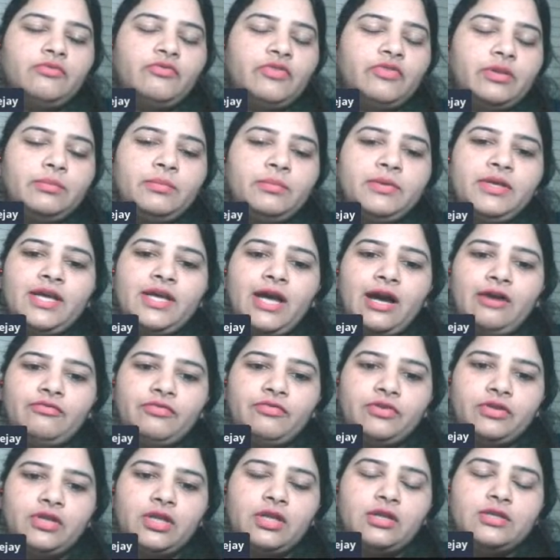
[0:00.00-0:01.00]
will be
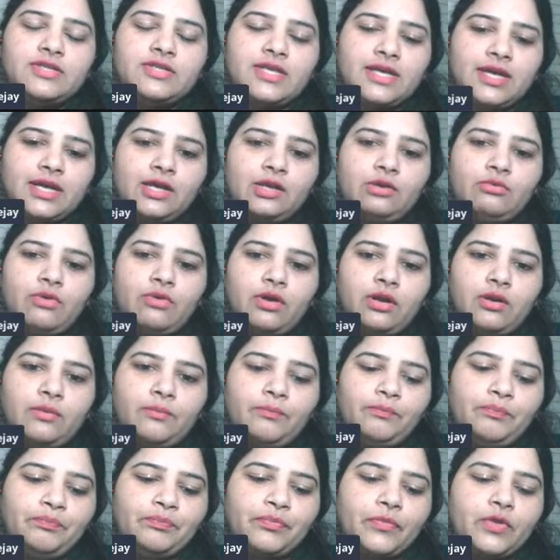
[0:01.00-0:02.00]
after the second one.
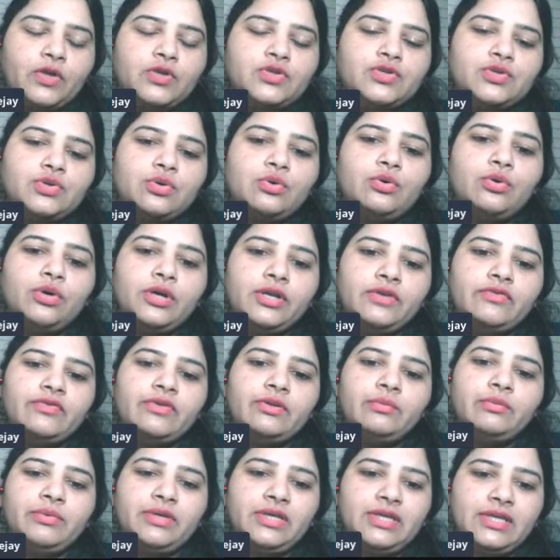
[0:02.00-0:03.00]
So it
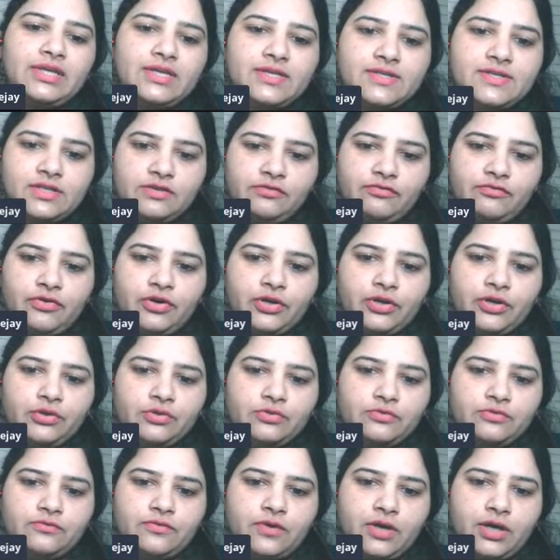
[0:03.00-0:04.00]
will be easy for you
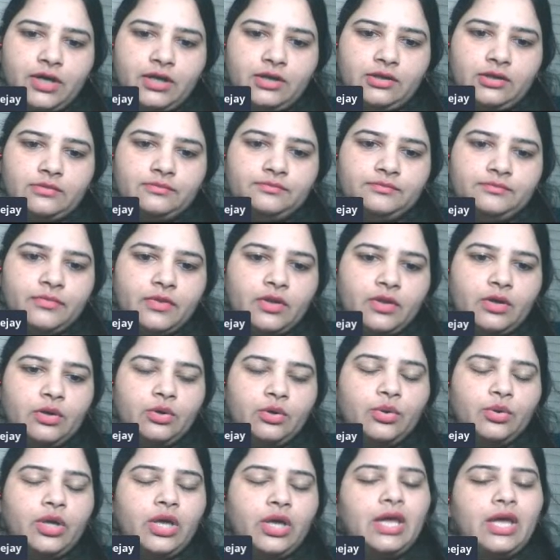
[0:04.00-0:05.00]
to find.
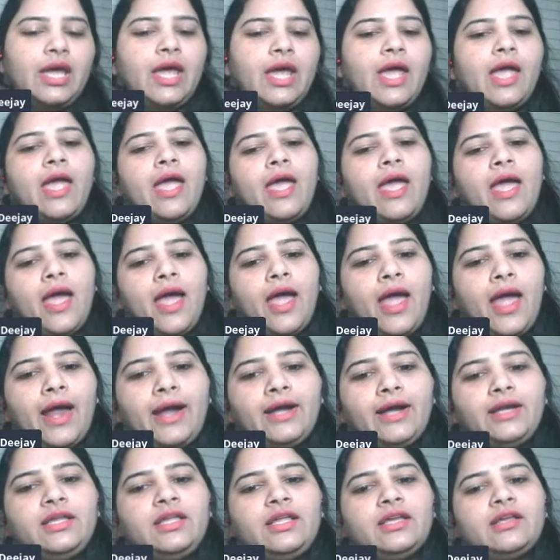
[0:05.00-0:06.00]
Okay.
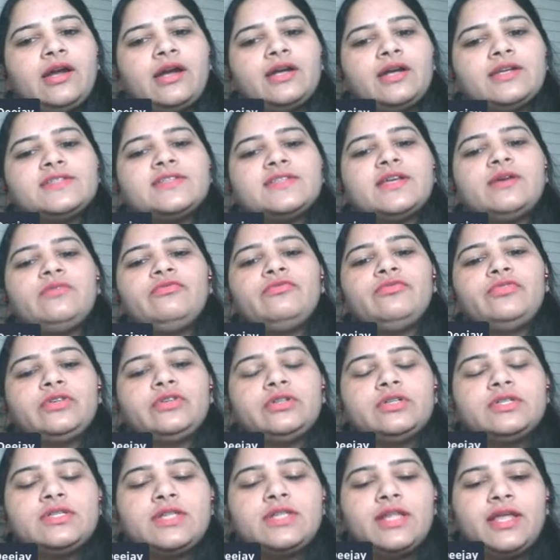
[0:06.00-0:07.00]
And there are some
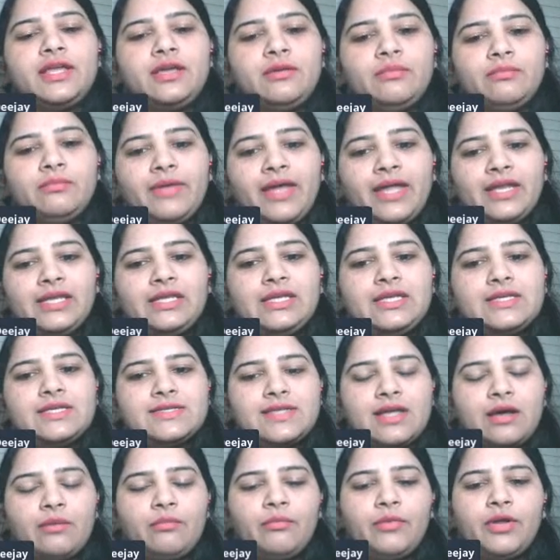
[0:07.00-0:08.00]
words like many,
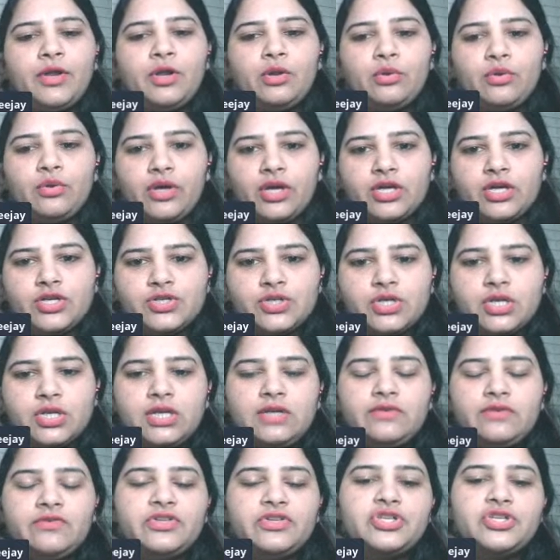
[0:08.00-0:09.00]
some, and
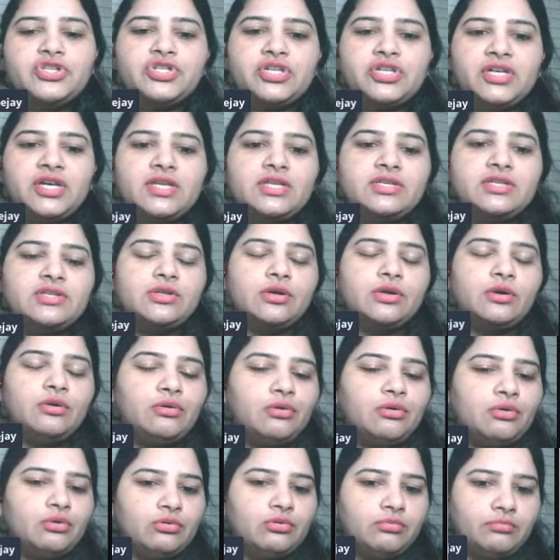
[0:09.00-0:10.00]
occasionally which change the
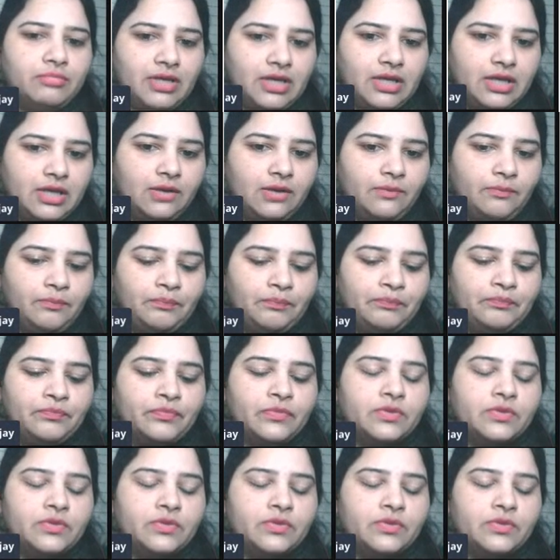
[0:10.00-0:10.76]
whole meaning.